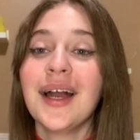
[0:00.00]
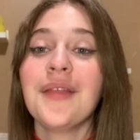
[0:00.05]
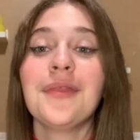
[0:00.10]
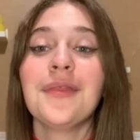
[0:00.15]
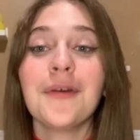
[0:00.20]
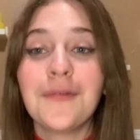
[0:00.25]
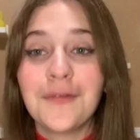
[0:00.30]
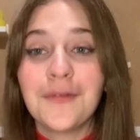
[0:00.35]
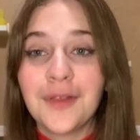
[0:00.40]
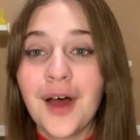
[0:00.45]
The
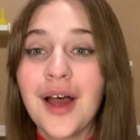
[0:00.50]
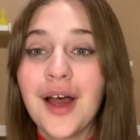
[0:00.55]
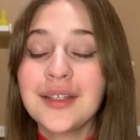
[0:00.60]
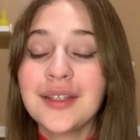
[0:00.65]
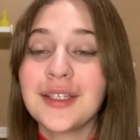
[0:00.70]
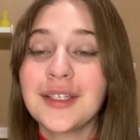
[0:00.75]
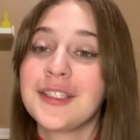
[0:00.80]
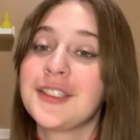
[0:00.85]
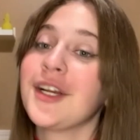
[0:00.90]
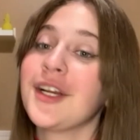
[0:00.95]
floss
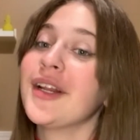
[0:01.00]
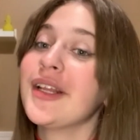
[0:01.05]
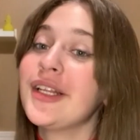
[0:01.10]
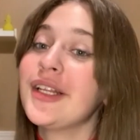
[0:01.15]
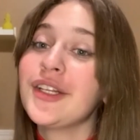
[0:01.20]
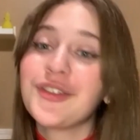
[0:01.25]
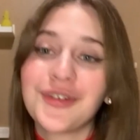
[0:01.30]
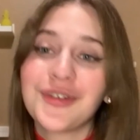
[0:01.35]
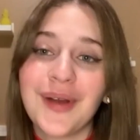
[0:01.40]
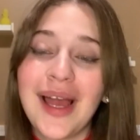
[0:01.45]
started to
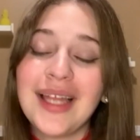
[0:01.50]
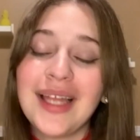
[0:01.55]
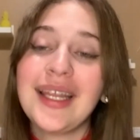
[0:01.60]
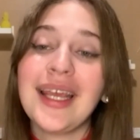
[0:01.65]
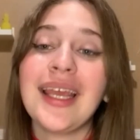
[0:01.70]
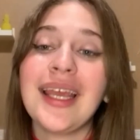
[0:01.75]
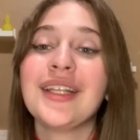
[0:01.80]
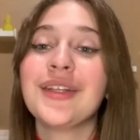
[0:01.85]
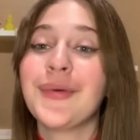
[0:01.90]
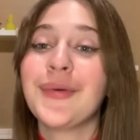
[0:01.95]
trend
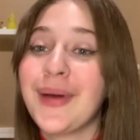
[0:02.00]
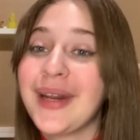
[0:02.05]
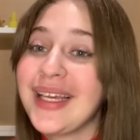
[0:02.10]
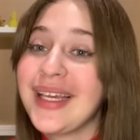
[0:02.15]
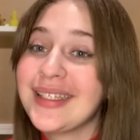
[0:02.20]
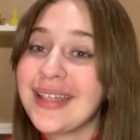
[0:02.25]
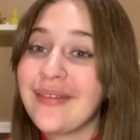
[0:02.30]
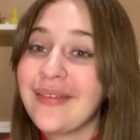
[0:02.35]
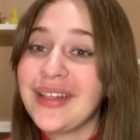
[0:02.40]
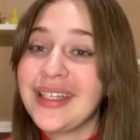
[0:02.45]
in
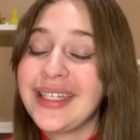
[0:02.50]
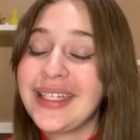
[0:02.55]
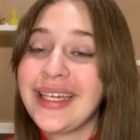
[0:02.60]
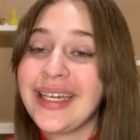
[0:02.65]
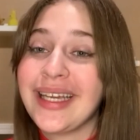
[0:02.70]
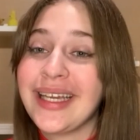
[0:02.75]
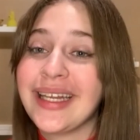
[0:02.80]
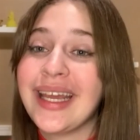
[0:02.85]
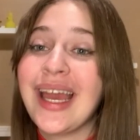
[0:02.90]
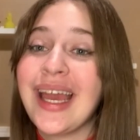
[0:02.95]

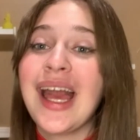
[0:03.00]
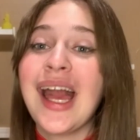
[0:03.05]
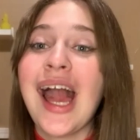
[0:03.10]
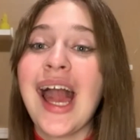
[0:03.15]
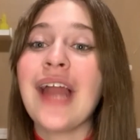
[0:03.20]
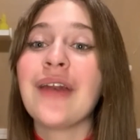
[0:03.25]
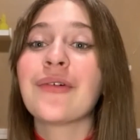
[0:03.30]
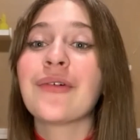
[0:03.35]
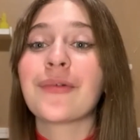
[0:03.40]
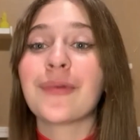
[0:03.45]
2017,
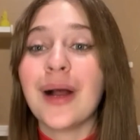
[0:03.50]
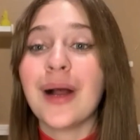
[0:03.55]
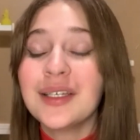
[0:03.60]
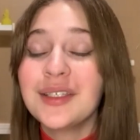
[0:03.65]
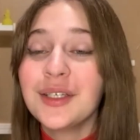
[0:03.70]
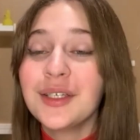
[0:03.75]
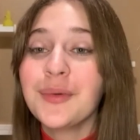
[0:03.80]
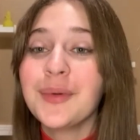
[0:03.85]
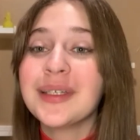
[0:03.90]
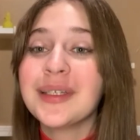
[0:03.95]
and
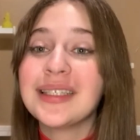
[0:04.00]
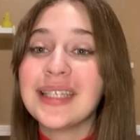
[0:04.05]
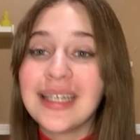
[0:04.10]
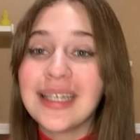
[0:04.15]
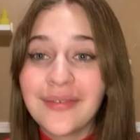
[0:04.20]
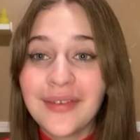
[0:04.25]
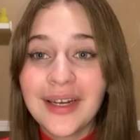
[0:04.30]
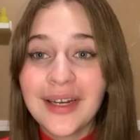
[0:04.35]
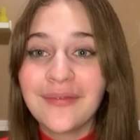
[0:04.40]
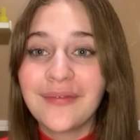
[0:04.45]
Russell was
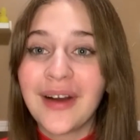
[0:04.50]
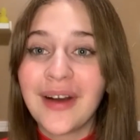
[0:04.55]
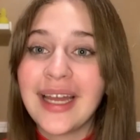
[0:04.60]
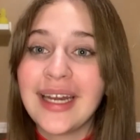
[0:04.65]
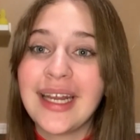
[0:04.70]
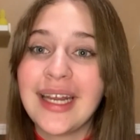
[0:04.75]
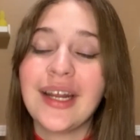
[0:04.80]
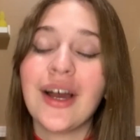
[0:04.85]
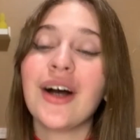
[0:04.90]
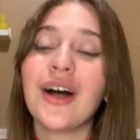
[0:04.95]
even
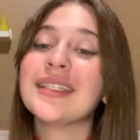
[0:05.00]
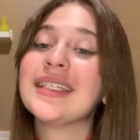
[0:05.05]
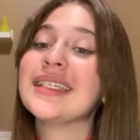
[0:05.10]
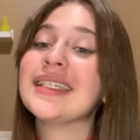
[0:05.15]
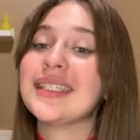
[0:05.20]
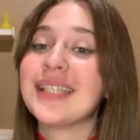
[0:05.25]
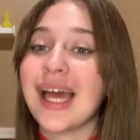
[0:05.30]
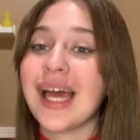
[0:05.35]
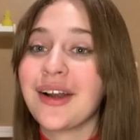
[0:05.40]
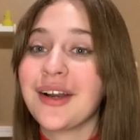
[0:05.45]
invited onto
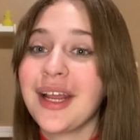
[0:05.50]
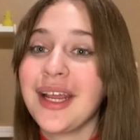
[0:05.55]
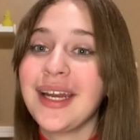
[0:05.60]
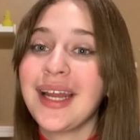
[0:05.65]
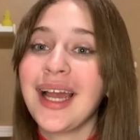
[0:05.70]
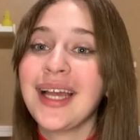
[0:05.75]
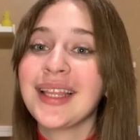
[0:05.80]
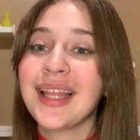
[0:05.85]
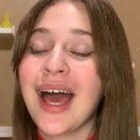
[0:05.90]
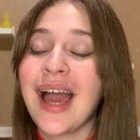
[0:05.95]
Saturday
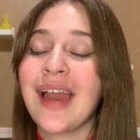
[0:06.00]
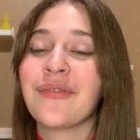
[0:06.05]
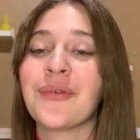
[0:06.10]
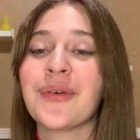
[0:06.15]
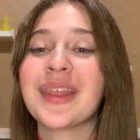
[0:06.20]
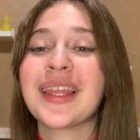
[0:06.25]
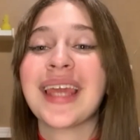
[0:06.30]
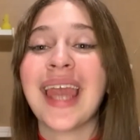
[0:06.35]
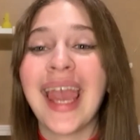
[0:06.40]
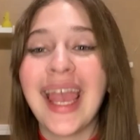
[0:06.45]
Night Live
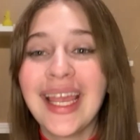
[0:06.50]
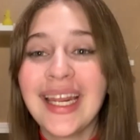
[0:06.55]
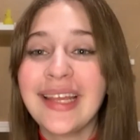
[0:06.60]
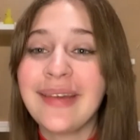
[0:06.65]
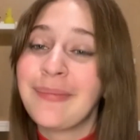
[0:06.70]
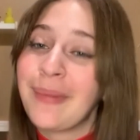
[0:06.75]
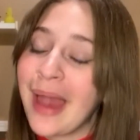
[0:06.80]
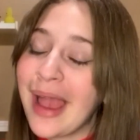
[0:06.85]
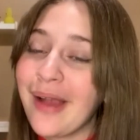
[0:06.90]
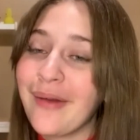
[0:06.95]
with Katy
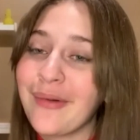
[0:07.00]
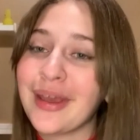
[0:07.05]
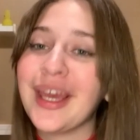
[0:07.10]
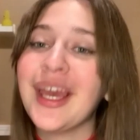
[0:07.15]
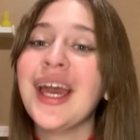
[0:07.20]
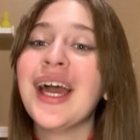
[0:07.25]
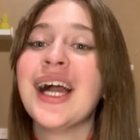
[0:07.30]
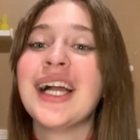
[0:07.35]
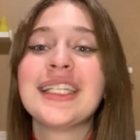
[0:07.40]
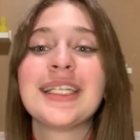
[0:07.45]
Perry
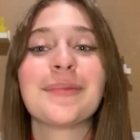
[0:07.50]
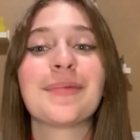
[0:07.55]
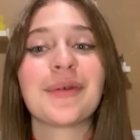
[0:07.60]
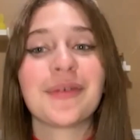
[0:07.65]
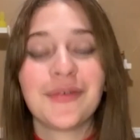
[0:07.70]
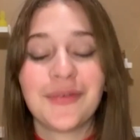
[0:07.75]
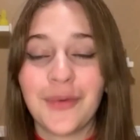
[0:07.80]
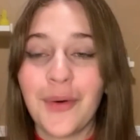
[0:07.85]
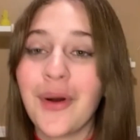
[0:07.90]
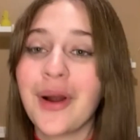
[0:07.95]
to
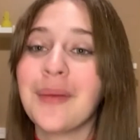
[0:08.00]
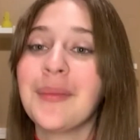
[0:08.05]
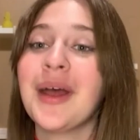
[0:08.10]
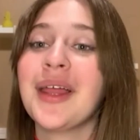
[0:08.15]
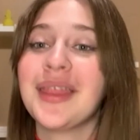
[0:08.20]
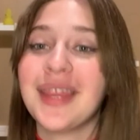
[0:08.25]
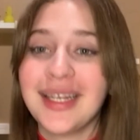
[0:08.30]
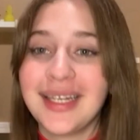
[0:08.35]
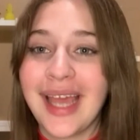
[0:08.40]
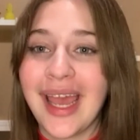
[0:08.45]
perform
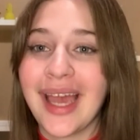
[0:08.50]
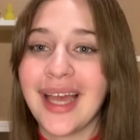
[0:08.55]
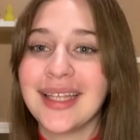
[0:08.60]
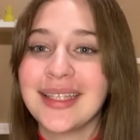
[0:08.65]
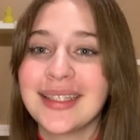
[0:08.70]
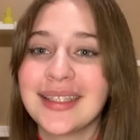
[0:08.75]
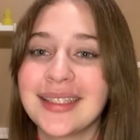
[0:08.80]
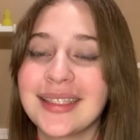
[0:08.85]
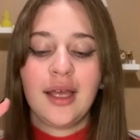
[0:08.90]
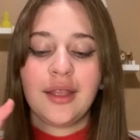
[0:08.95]
the
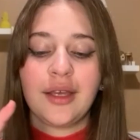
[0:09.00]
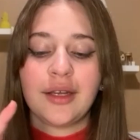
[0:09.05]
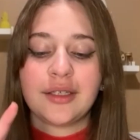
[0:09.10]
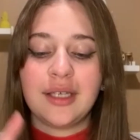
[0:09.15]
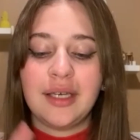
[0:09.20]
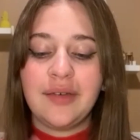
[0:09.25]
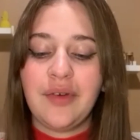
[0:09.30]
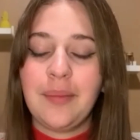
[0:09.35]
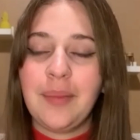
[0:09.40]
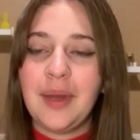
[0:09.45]
dance. There's
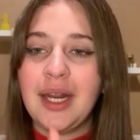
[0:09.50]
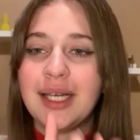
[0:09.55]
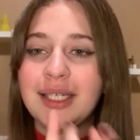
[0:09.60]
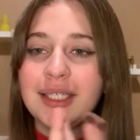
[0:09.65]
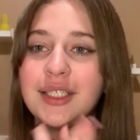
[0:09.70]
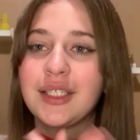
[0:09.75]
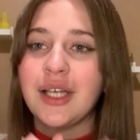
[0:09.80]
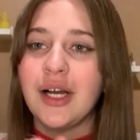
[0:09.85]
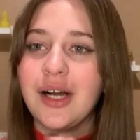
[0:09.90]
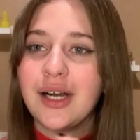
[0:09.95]
even been a
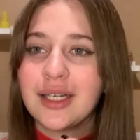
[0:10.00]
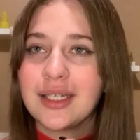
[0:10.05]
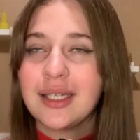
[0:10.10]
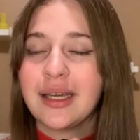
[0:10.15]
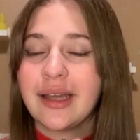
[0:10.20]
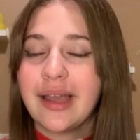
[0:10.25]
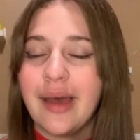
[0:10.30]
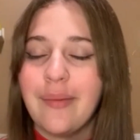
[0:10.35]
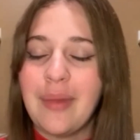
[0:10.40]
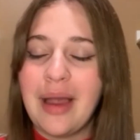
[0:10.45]
song to
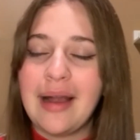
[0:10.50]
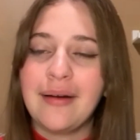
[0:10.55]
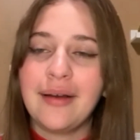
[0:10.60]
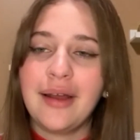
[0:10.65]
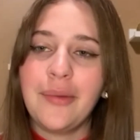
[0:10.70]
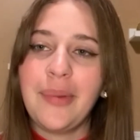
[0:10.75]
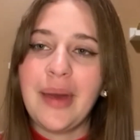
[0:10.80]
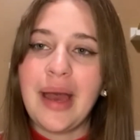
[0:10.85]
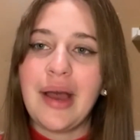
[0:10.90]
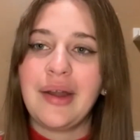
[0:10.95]
come out
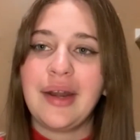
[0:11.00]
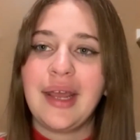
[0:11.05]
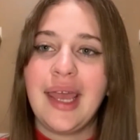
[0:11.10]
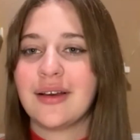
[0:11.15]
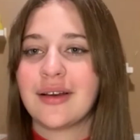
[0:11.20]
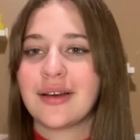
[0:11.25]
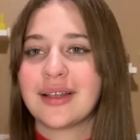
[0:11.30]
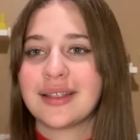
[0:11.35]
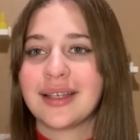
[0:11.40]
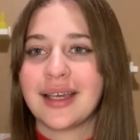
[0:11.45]
about
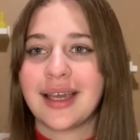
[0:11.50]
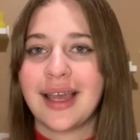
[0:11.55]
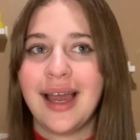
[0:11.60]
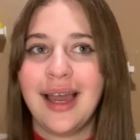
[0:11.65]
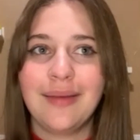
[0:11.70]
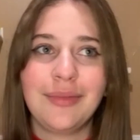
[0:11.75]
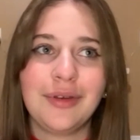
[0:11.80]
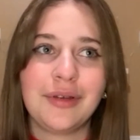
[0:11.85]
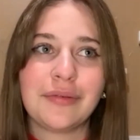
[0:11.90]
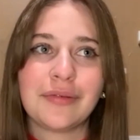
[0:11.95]
it. It's like, I
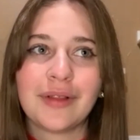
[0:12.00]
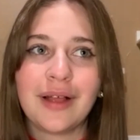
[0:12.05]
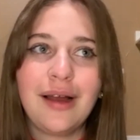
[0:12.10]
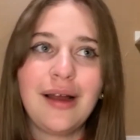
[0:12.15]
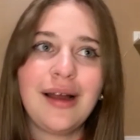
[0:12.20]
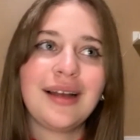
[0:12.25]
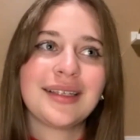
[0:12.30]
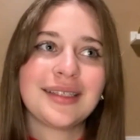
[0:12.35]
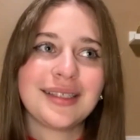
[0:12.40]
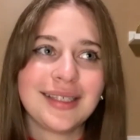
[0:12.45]
be
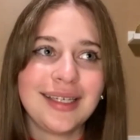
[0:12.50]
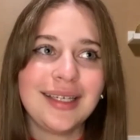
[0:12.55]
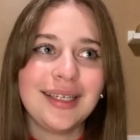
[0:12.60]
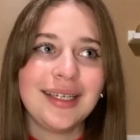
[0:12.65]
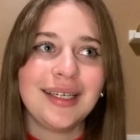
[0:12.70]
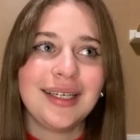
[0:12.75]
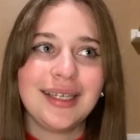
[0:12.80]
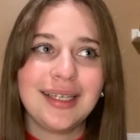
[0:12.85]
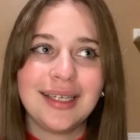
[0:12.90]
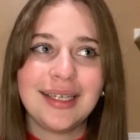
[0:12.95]

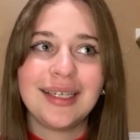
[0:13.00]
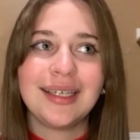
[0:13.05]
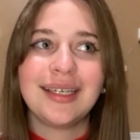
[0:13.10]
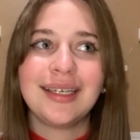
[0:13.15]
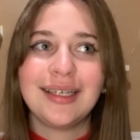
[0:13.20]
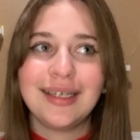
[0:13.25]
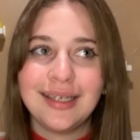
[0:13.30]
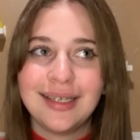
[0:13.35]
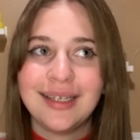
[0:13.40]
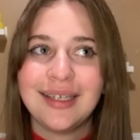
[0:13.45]

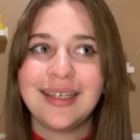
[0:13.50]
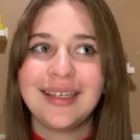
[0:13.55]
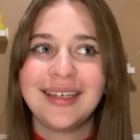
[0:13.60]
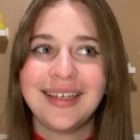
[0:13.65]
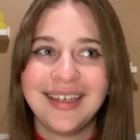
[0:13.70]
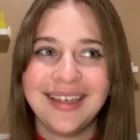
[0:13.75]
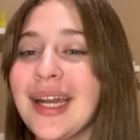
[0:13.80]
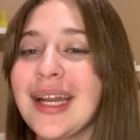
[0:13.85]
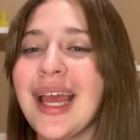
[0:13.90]
flossing.